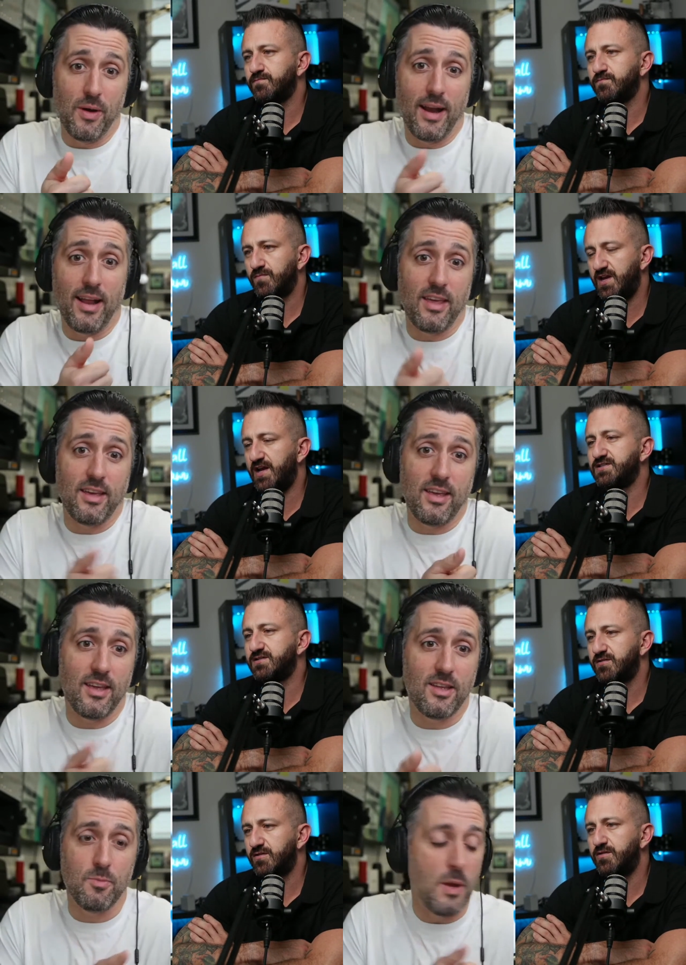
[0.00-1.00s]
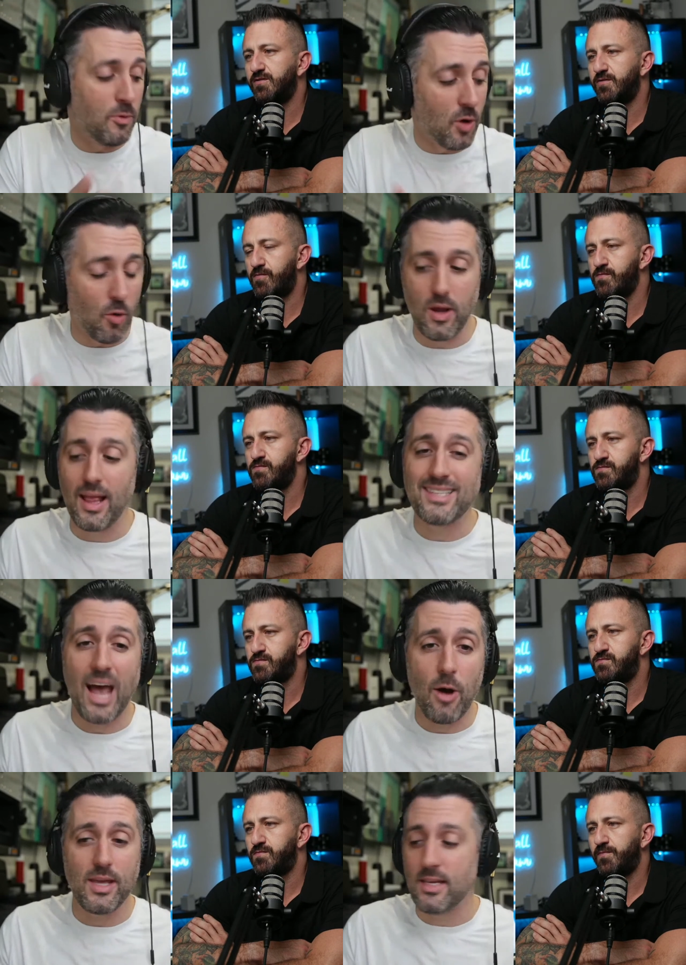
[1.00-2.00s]
Speaker 1: I think yeah. it, people don't realize how
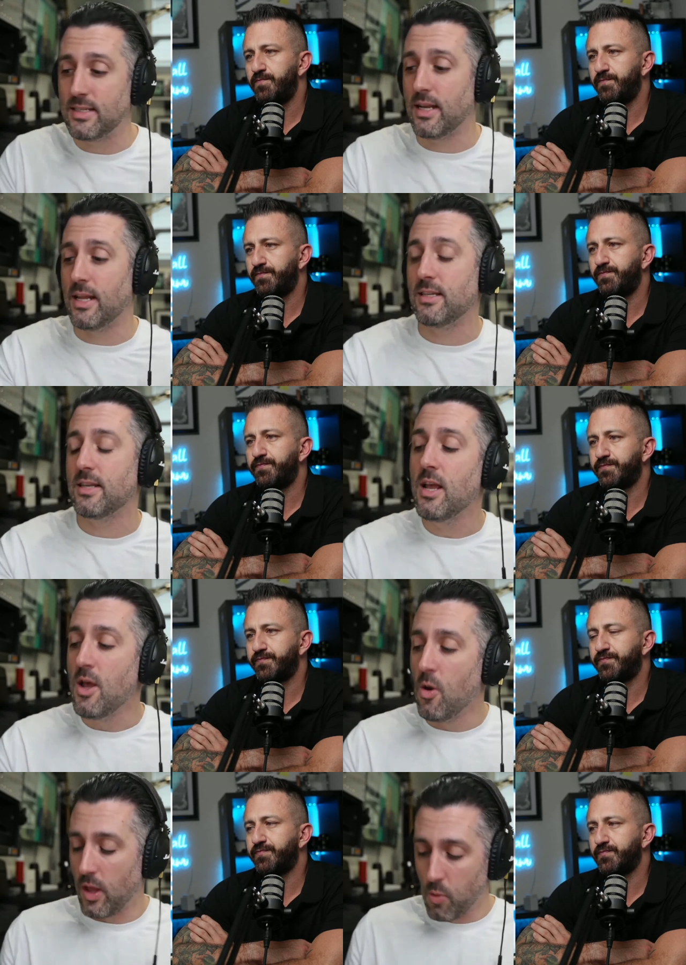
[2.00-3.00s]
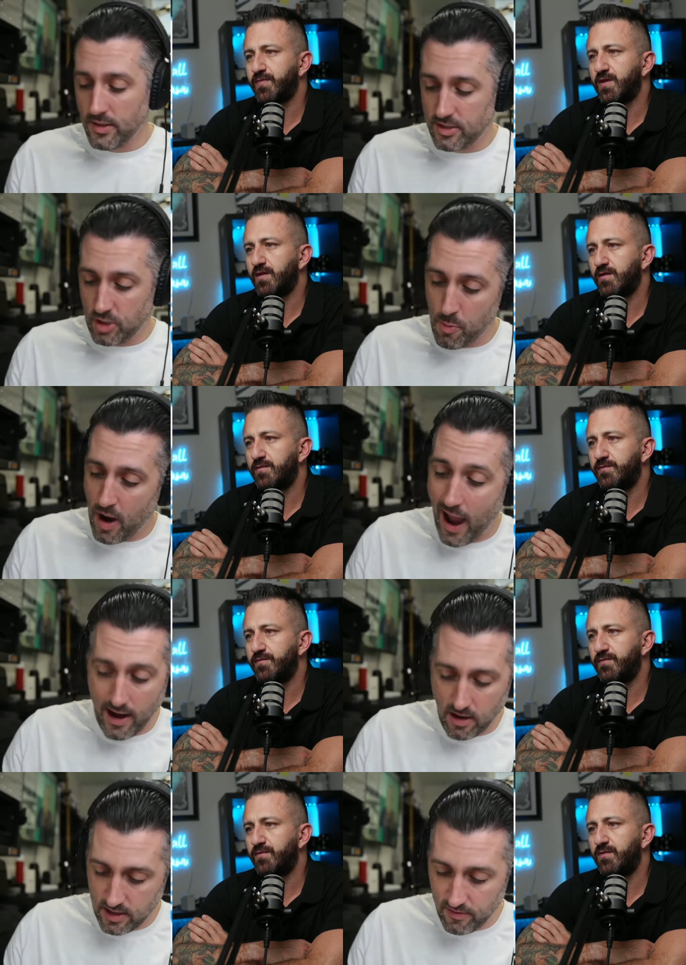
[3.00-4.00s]
easy it is. Like one super hack, I'll
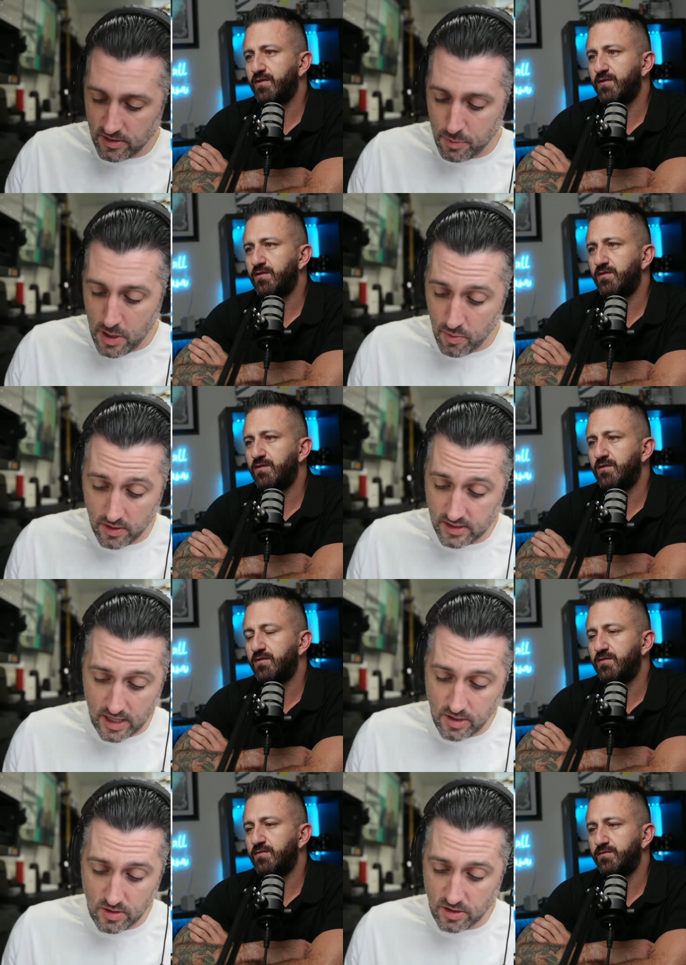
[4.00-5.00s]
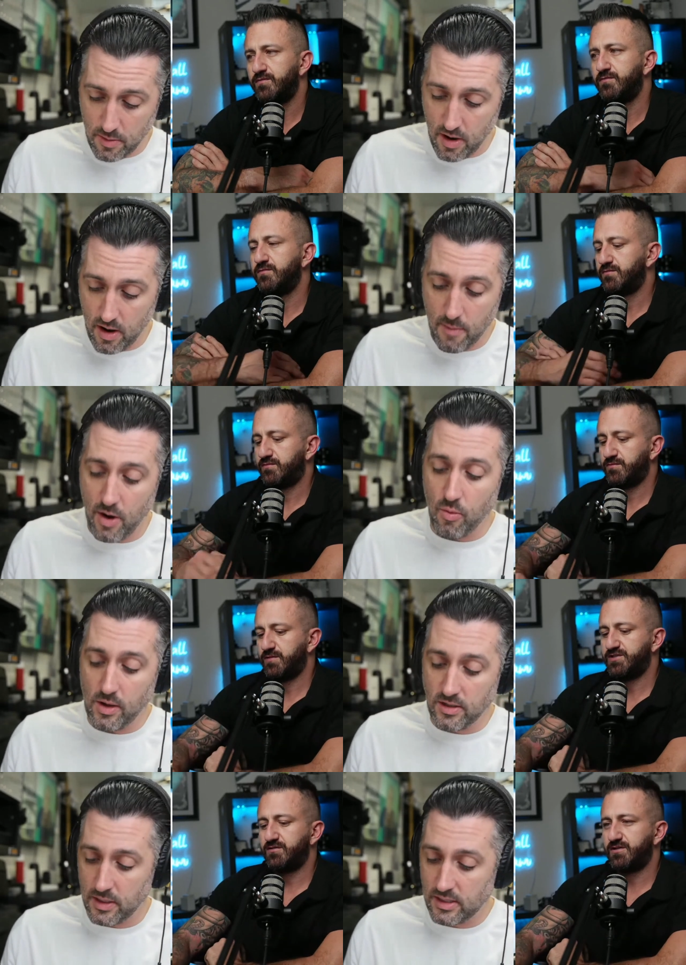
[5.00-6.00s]
give it to people because I do this on my, on my reels and
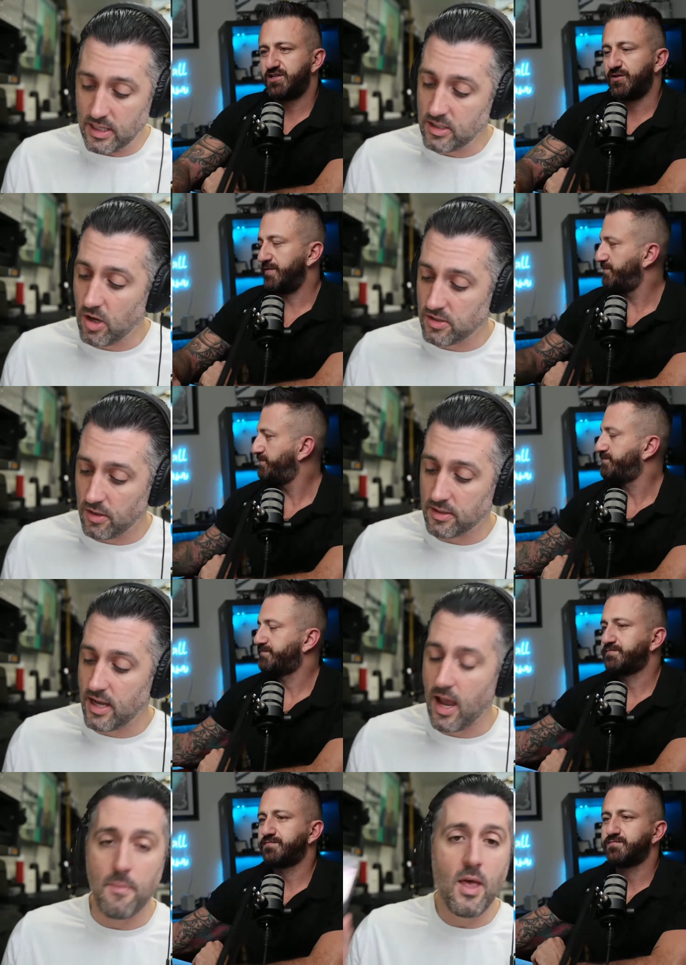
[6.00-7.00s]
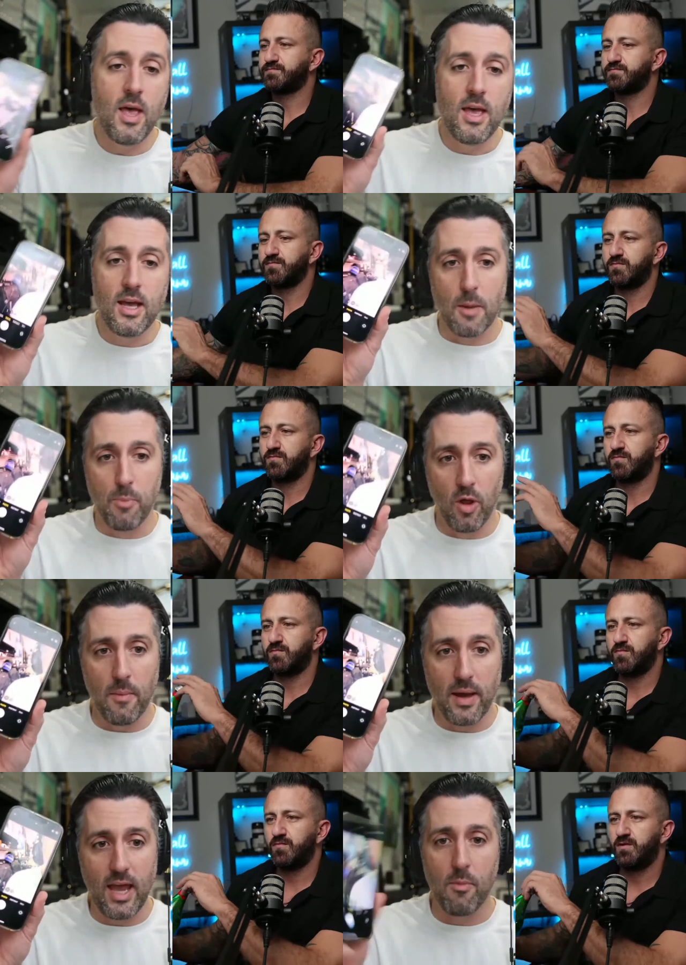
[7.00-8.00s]
my TikToks all the time, is I pull up my
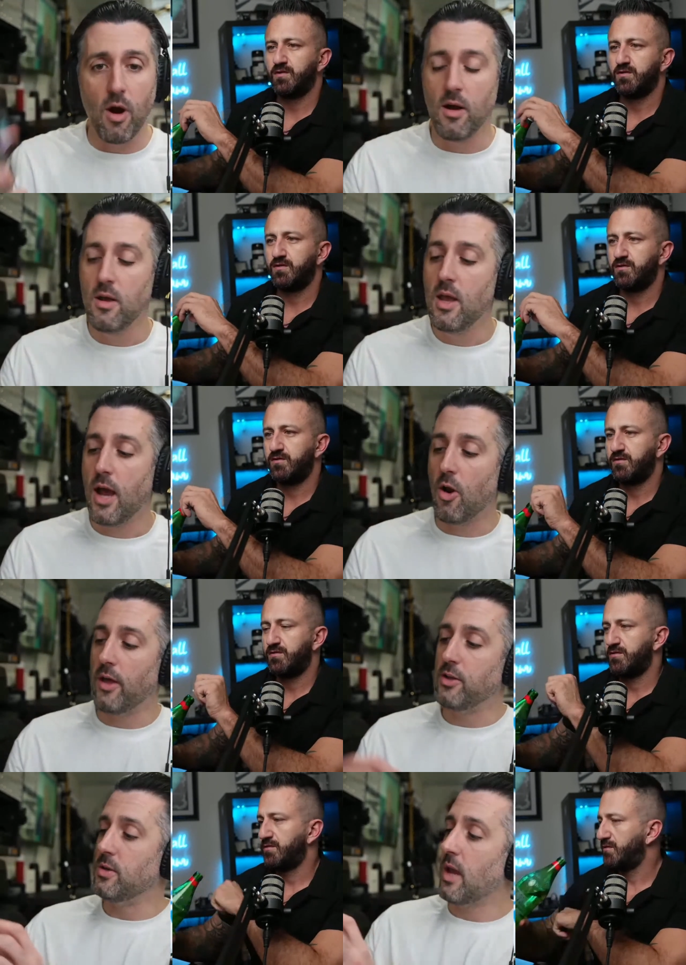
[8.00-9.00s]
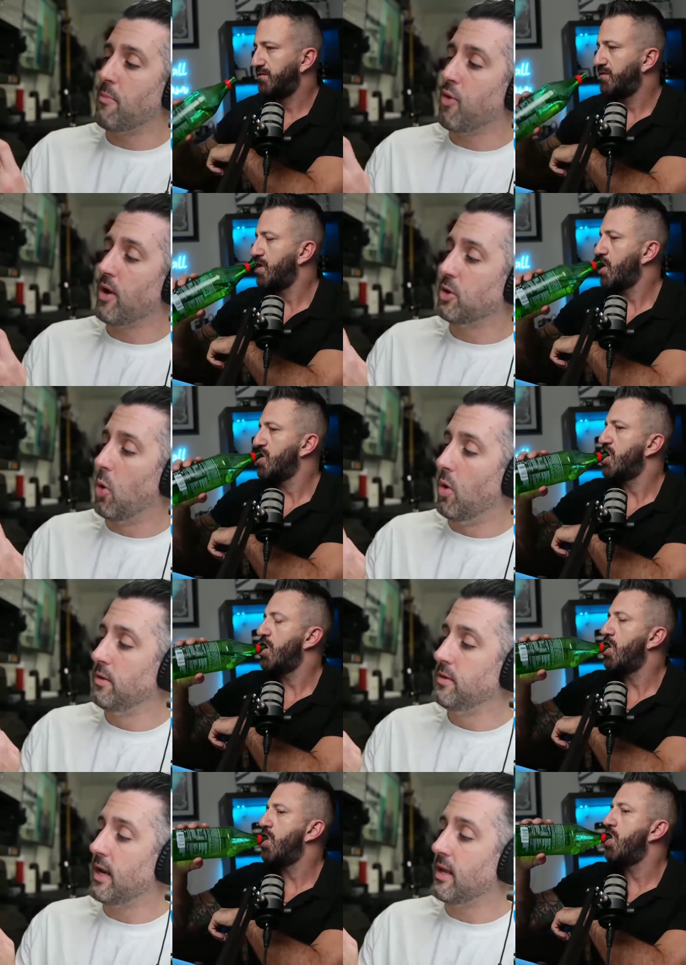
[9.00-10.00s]
camera and all I do is I press and hold
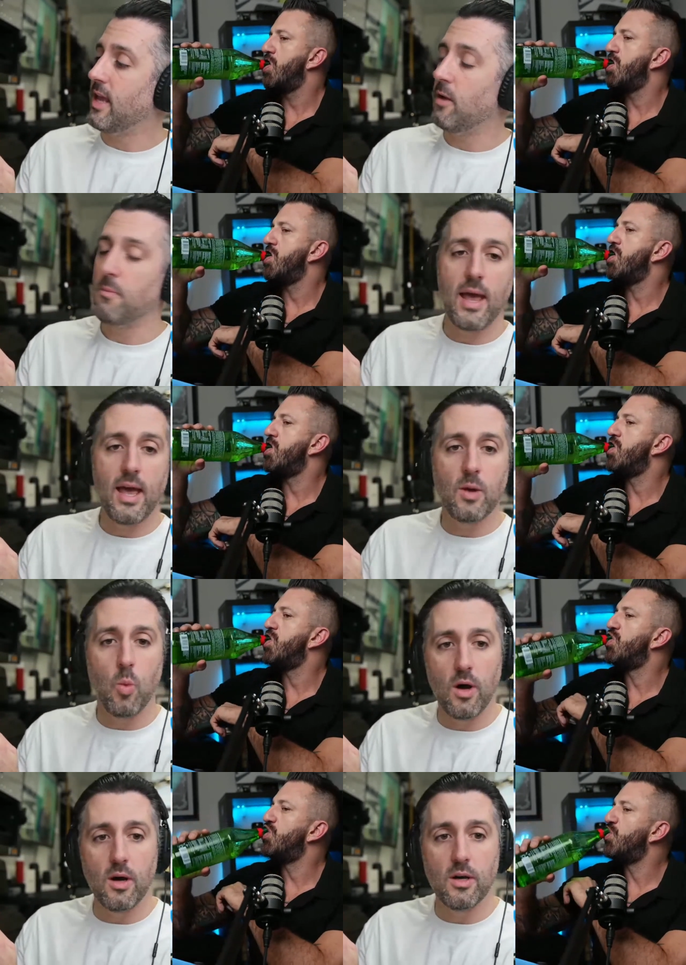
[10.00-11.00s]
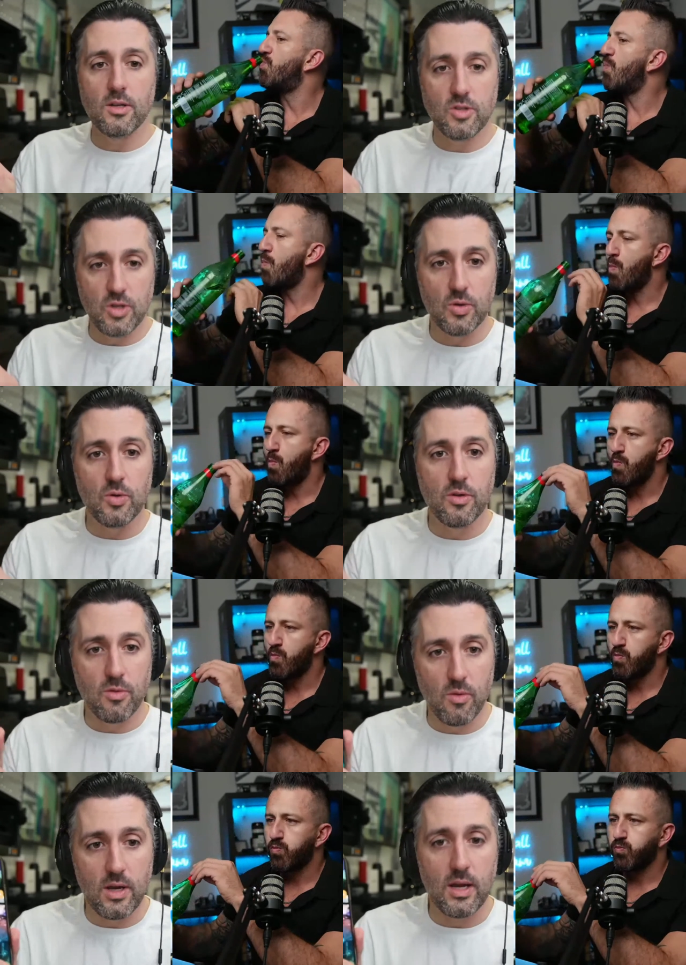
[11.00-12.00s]
and I count in my head, one, two,
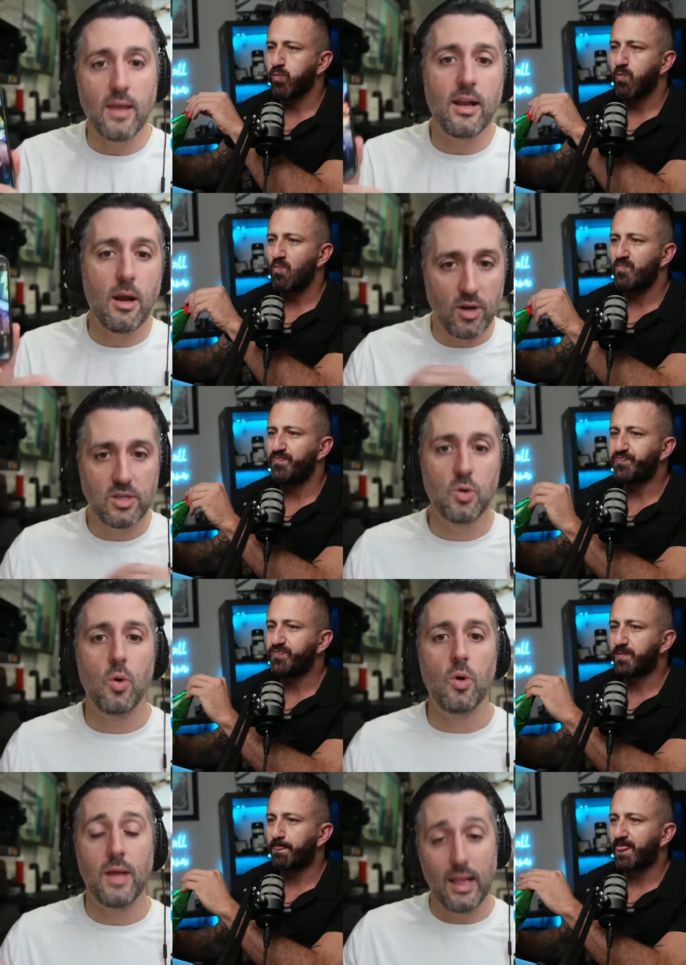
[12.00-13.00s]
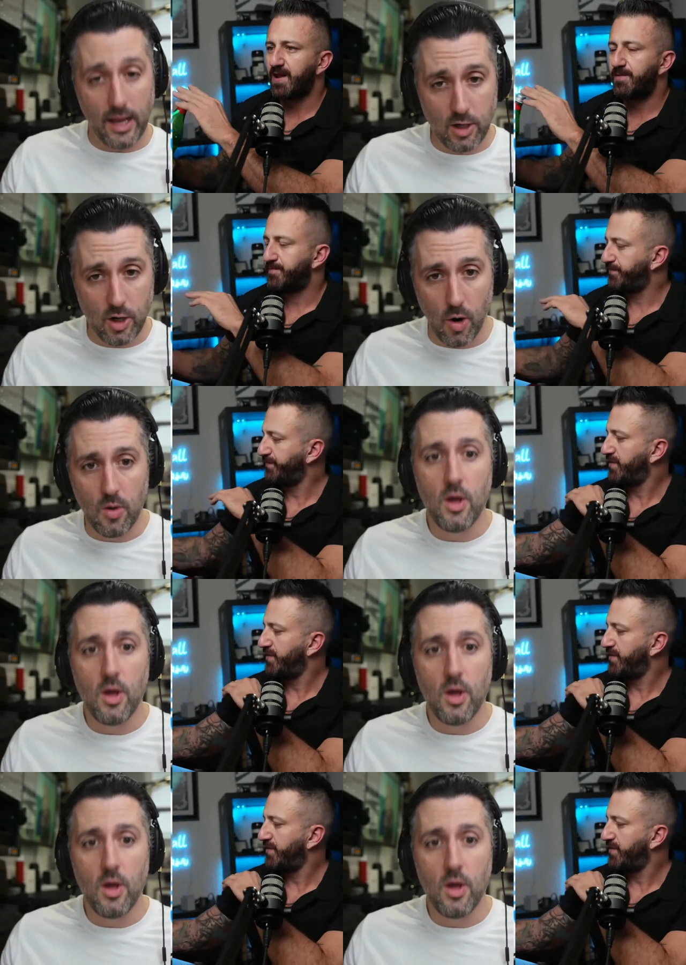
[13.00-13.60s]
three, and then I press and hold. I let it go.